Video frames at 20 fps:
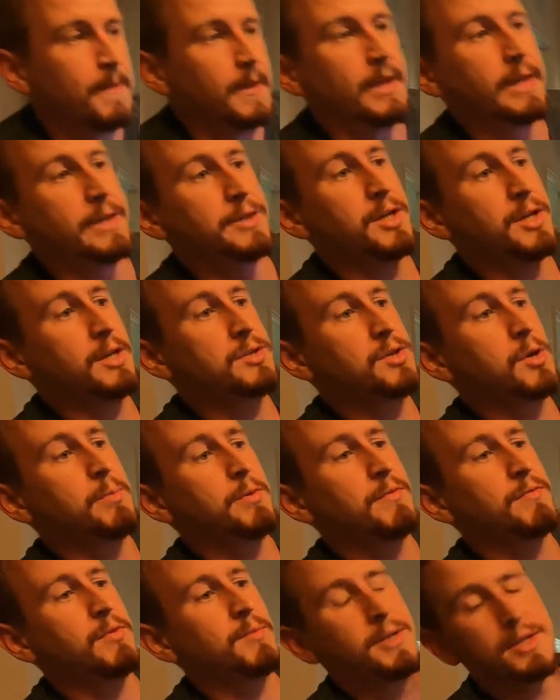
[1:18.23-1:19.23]
It does
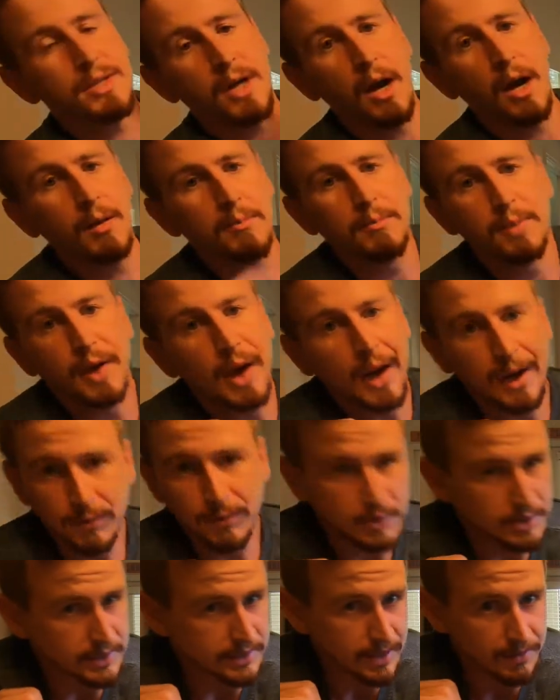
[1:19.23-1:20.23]
open from the top, but I
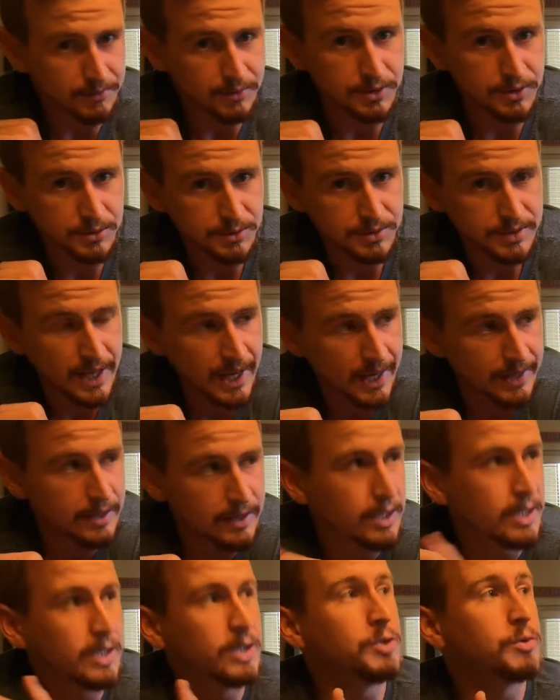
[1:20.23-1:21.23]
really never use that.
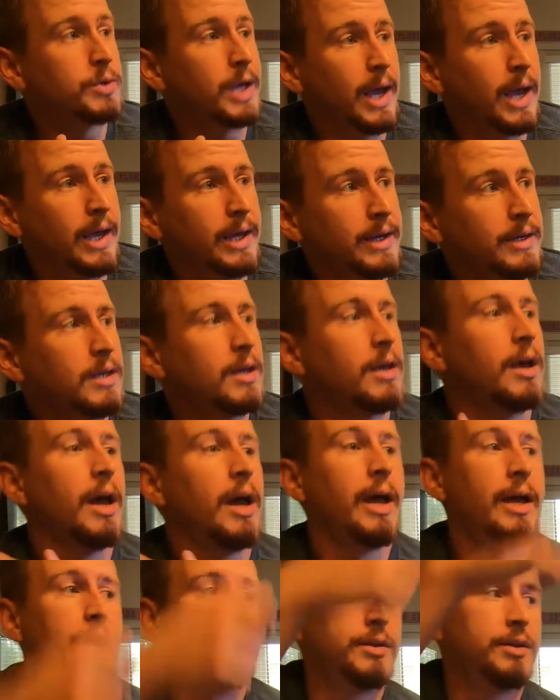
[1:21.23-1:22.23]
You can,
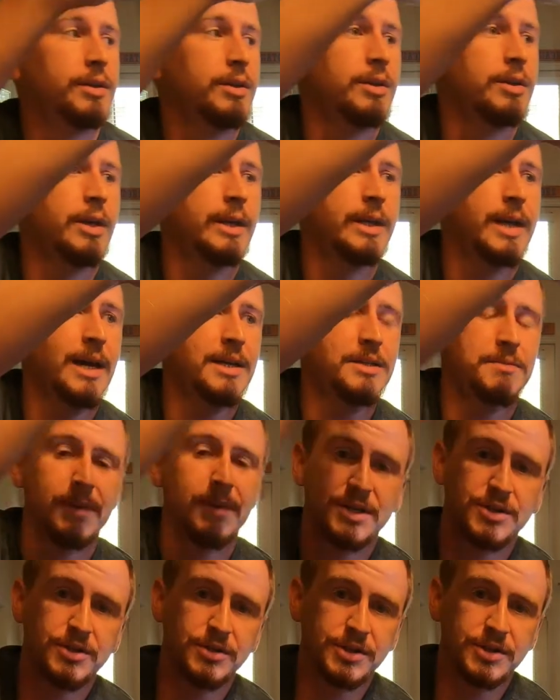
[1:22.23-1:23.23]
and it has
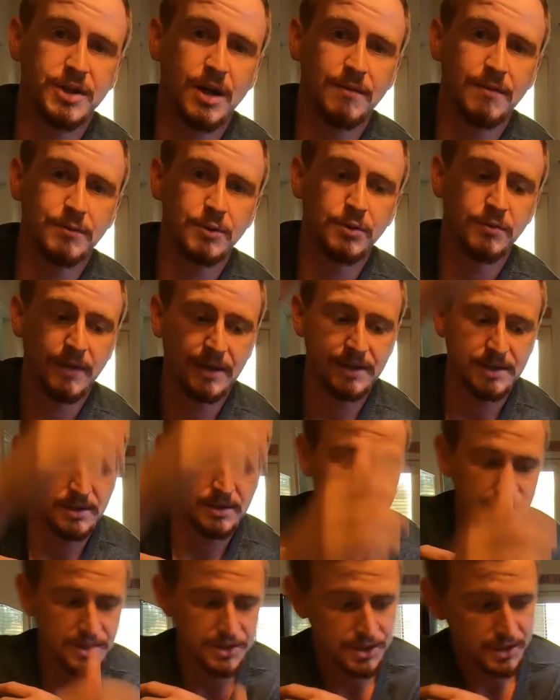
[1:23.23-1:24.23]
mesh on the top through
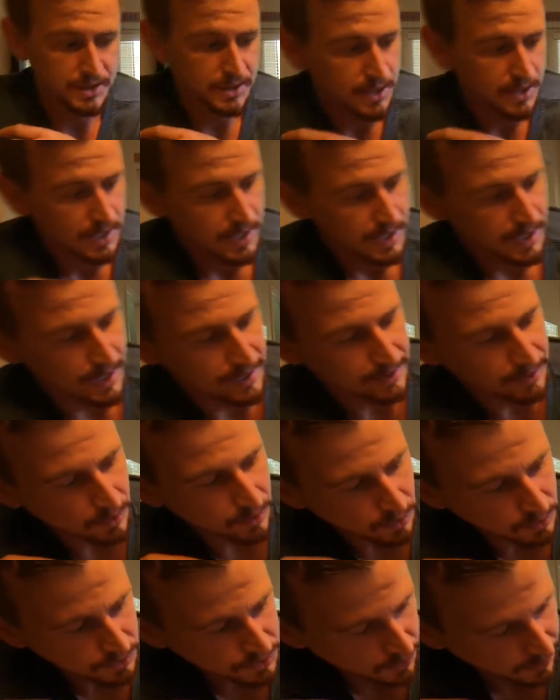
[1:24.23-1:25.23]
ventilation, and it
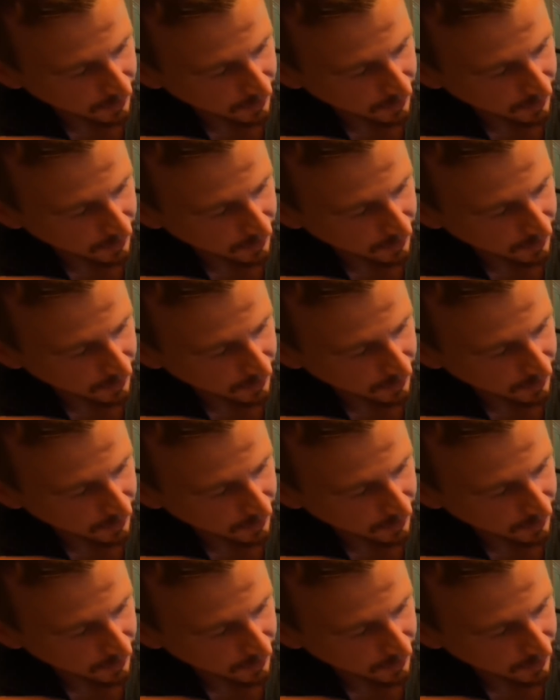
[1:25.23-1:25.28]
also